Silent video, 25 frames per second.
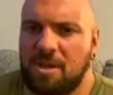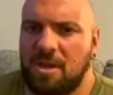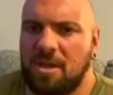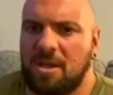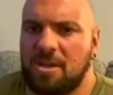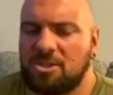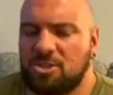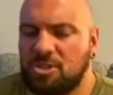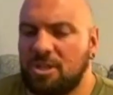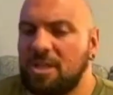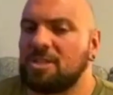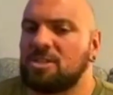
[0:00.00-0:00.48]

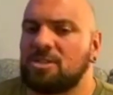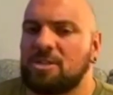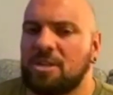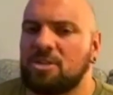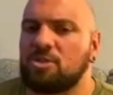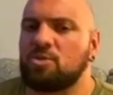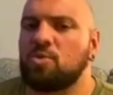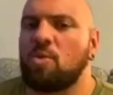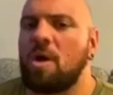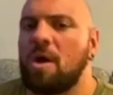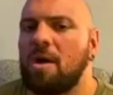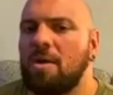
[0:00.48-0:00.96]
So that's
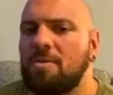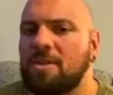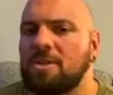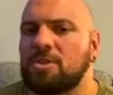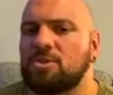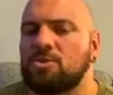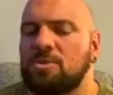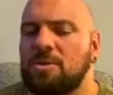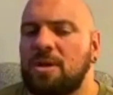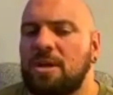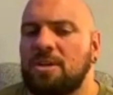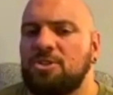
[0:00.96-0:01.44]

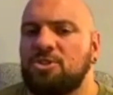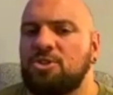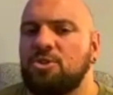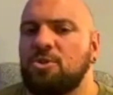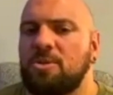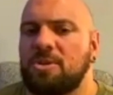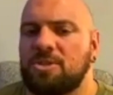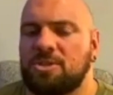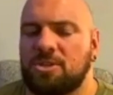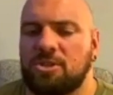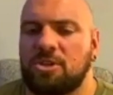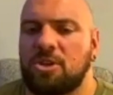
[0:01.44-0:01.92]
what I do
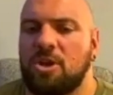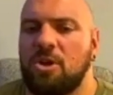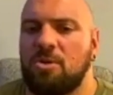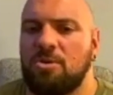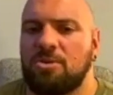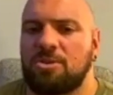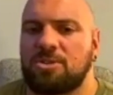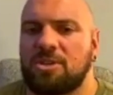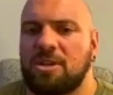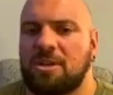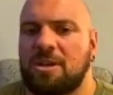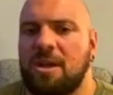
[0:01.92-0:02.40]
as a
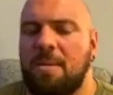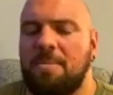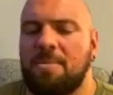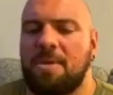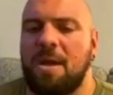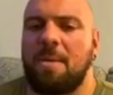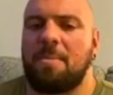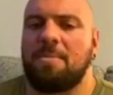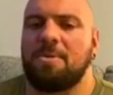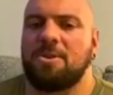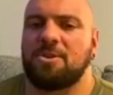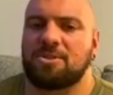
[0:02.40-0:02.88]
coach. Like
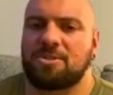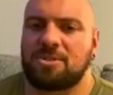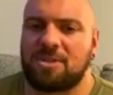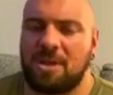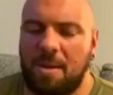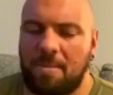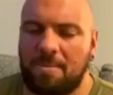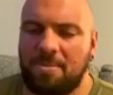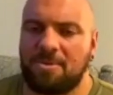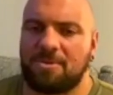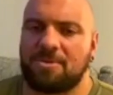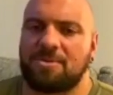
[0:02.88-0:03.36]
I'm
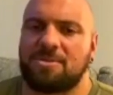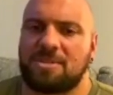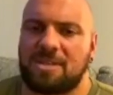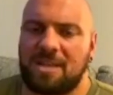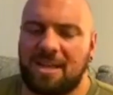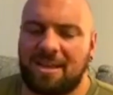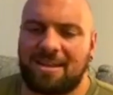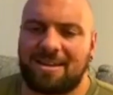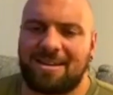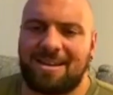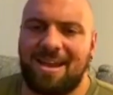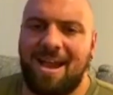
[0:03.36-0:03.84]
your
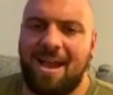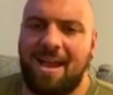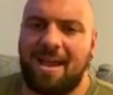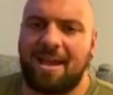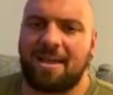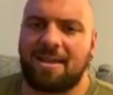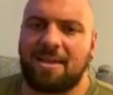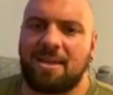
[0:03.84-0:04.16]
second eye.